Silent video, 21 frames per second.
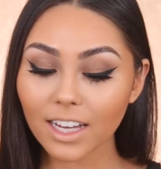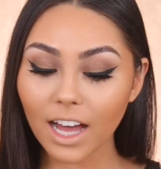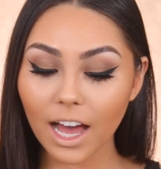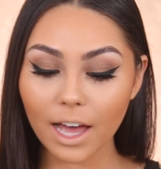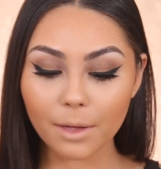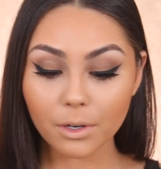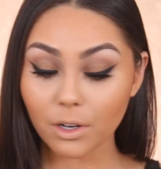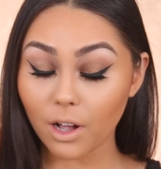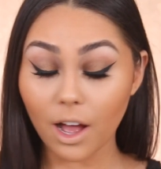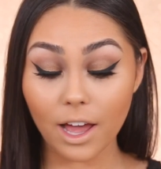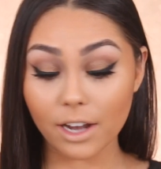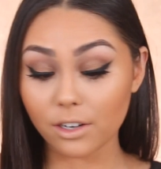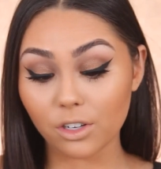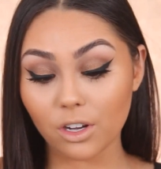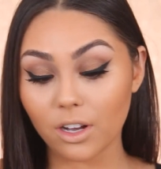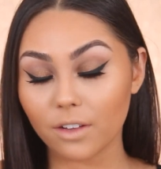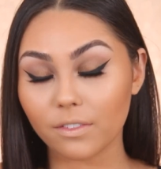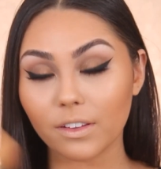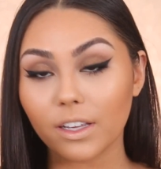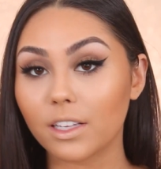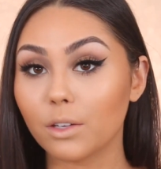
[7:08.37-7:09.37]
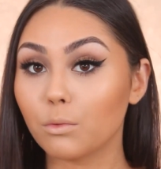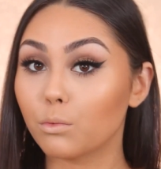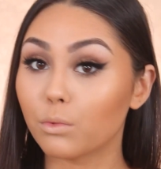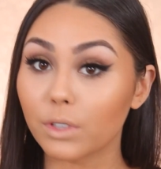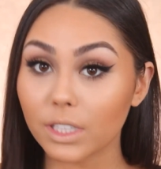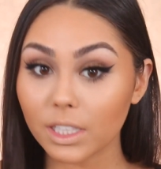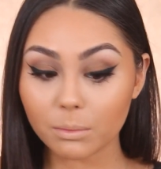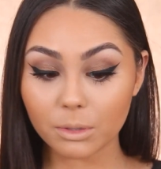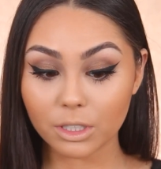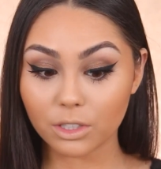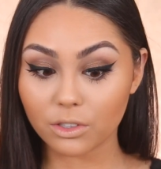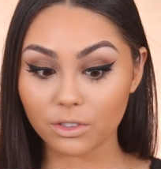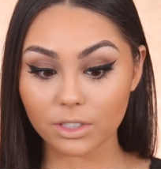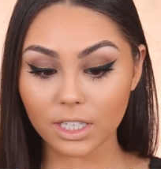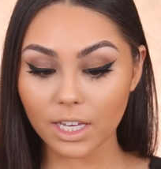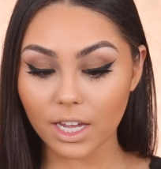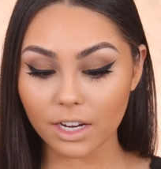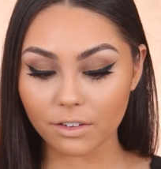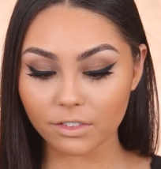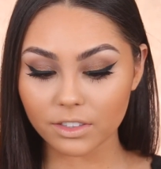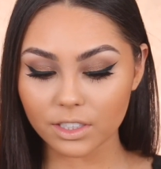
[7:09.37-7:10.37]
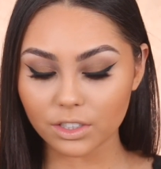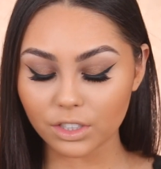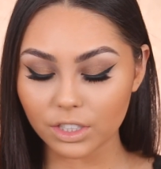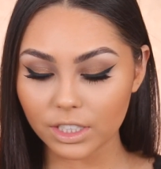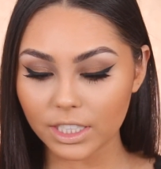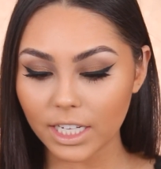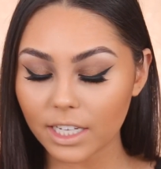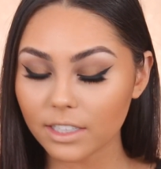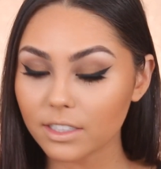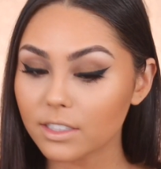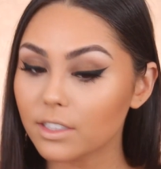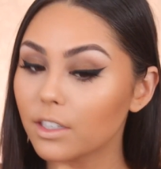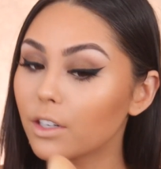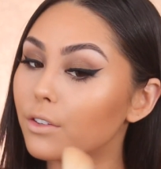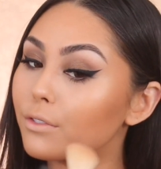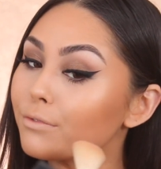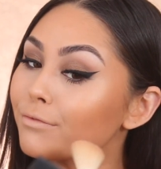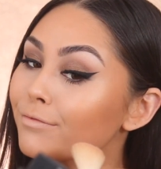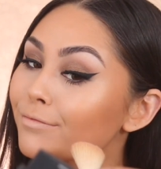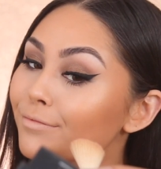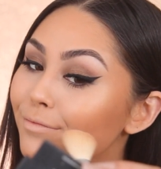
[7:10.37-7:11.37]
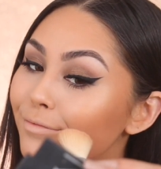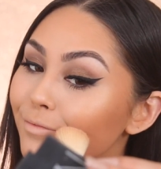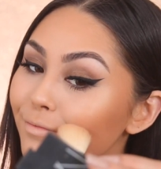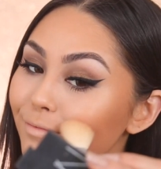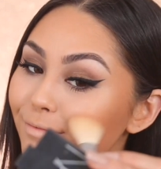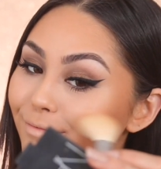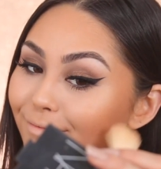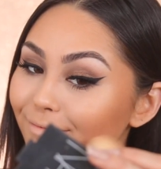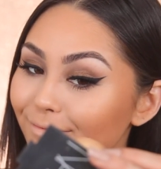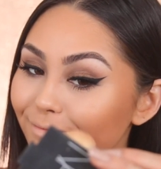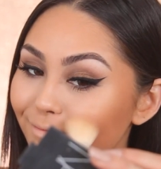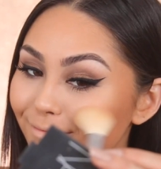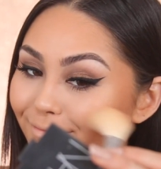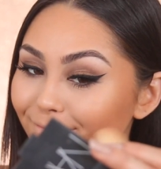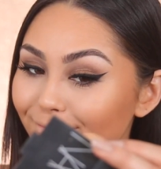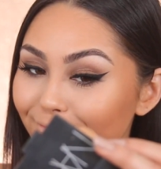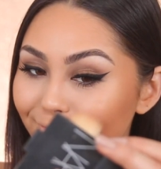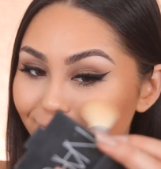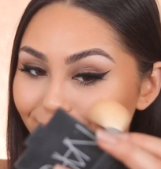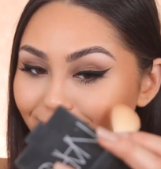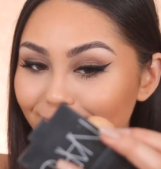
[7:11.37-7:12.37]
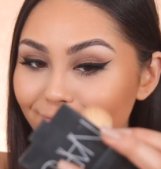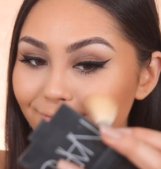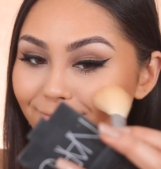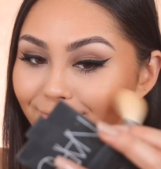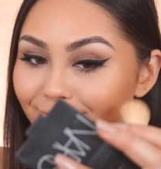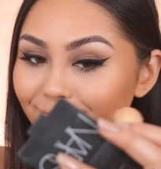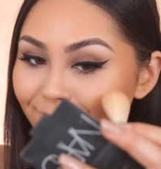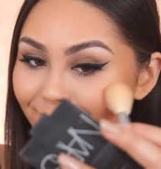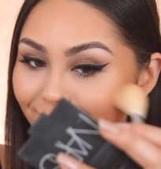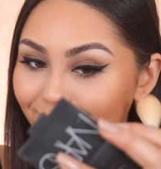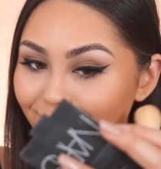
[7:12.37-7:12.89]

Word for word: I, know, I don't know, I've like really been using it every single day, so. Mm -hmm.